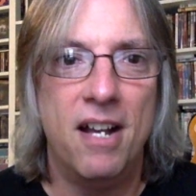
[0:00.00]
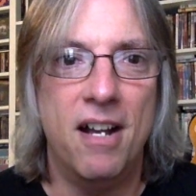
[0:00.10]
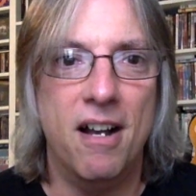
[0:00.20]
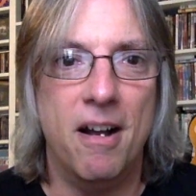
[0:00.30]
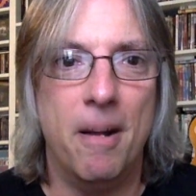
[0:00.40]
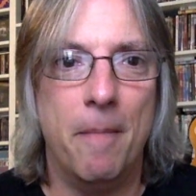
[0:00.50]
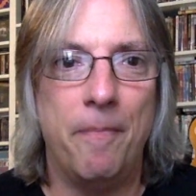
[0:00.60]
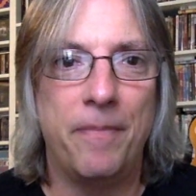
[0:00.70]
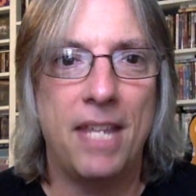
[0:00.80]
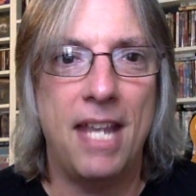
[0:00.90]

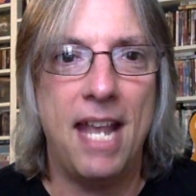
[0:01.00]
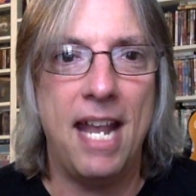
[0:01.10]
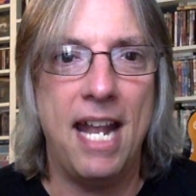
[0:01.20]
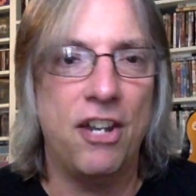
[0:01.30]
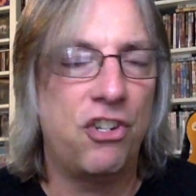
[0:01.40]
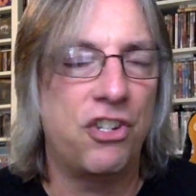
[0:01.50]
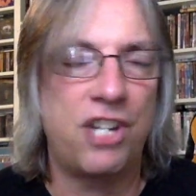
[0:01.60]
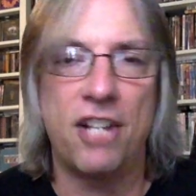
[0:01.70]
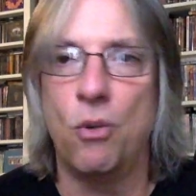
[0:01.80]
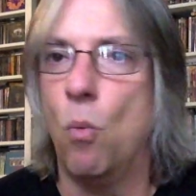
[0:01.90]
Um, and it's just
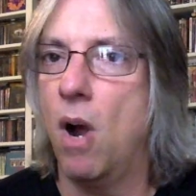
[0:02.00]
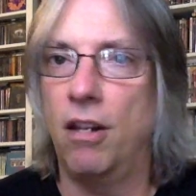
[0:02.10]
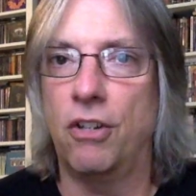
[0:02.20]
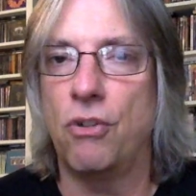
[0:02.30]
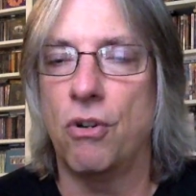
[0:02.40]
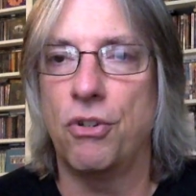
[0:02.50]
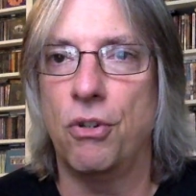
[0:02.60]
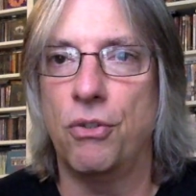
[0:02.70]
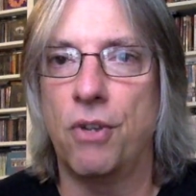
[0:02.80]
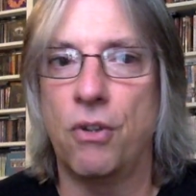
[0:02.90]
got some wild guitar
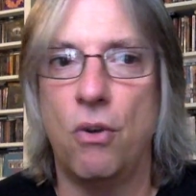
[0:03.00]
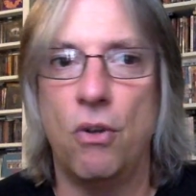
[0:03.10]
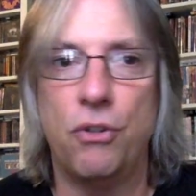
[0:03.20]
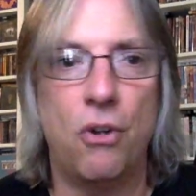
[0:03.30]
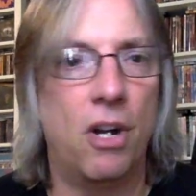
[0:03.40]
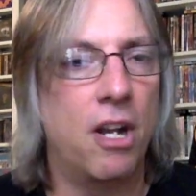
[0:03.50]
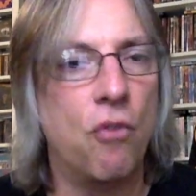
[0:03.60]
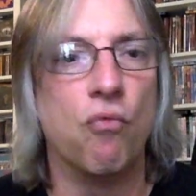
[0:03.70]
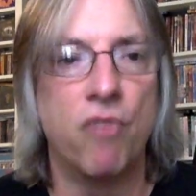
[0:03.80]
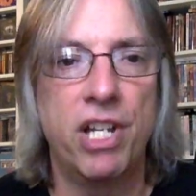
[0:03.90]
solos throughout the whole song.
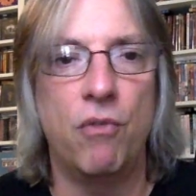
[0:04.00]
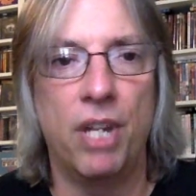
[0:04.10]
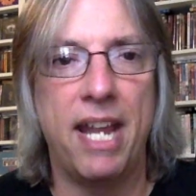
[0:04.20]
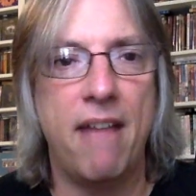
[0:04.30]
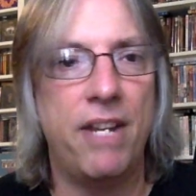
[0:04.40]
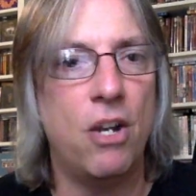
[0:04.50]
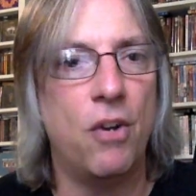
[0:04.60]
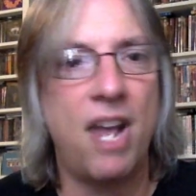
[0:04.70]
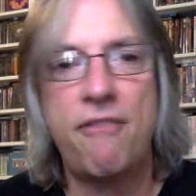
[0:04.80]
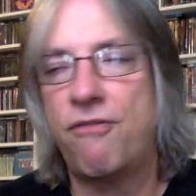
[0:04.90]
Another really, really heavy, you know,
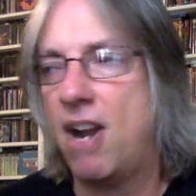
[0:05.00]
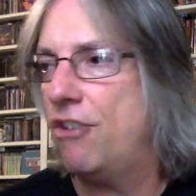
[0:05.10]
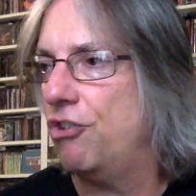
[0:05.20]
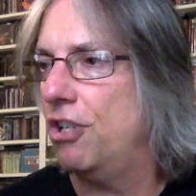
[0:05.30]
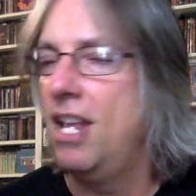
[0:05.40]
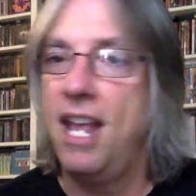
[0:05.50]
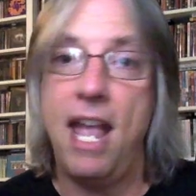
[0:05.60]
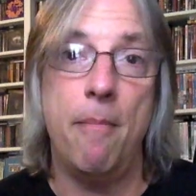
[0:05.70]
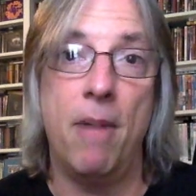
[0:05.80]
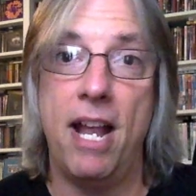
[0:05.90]
not fragile,
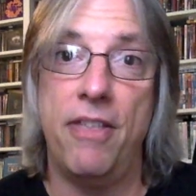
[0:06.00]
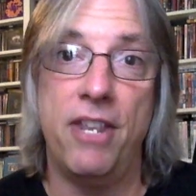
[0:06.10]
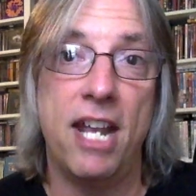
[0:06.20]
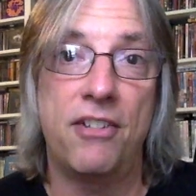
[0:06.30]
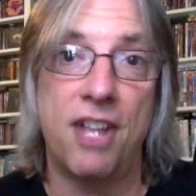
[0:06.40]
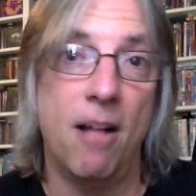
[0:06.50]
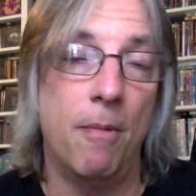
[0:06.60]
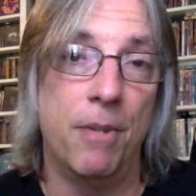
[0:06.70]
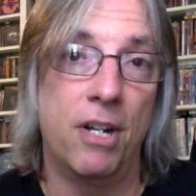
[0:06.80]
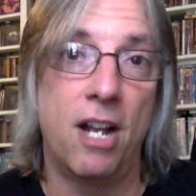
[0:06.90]
and my, and the next album
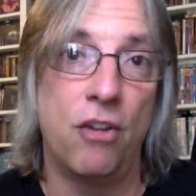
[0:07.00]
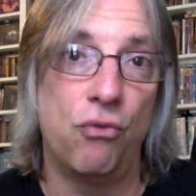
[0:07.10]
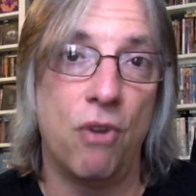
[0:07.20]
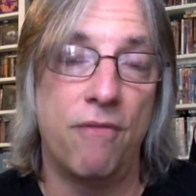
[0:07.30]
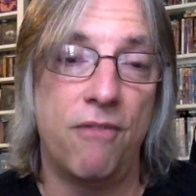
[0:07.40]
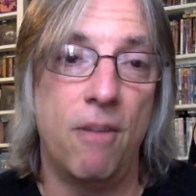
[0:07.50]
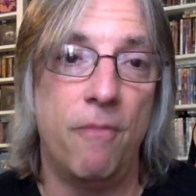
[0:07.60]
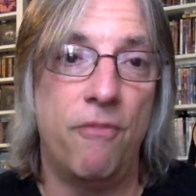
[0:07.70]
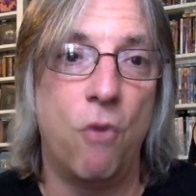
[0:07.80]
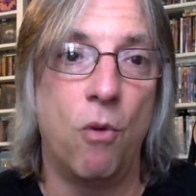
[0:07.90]
I'm going to kind of draw from
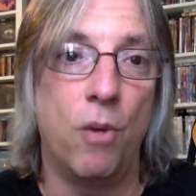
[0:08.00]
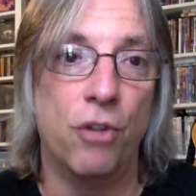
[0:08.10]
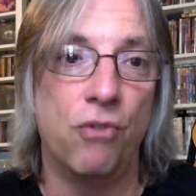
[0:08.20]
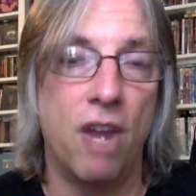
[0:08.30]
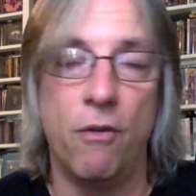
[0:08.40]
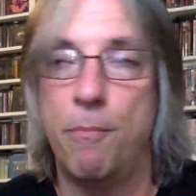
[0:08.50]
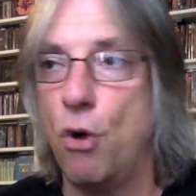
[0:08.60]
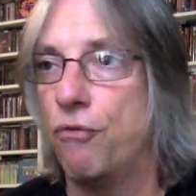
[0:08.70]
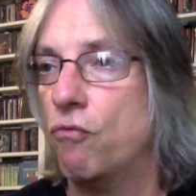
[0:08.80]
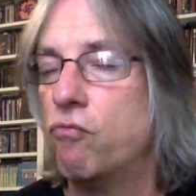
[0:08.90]
Four Wheel Driver,
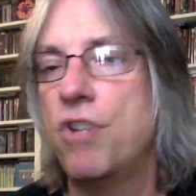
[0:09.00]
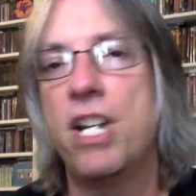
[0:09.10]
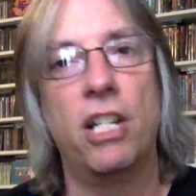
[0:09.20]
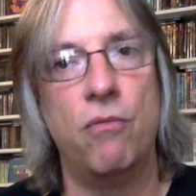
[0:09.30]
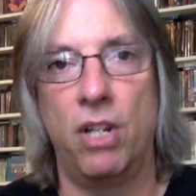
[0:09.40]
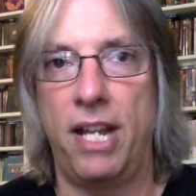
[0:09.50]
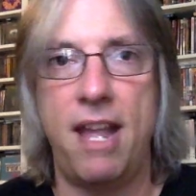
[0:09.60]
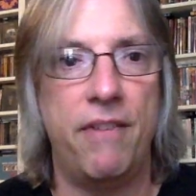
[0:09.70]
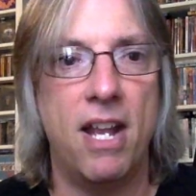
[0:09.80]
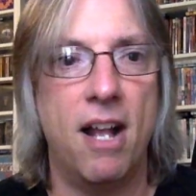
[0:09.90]
both really, really
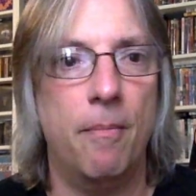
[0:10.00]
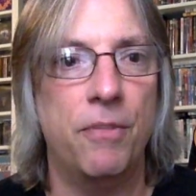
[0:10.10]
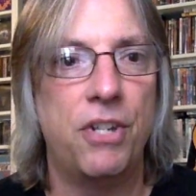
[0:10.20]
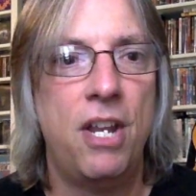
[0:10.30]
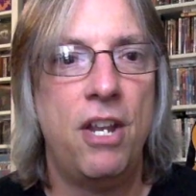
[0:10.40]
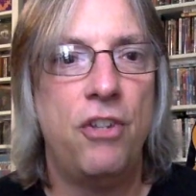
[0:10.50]
heavy albums.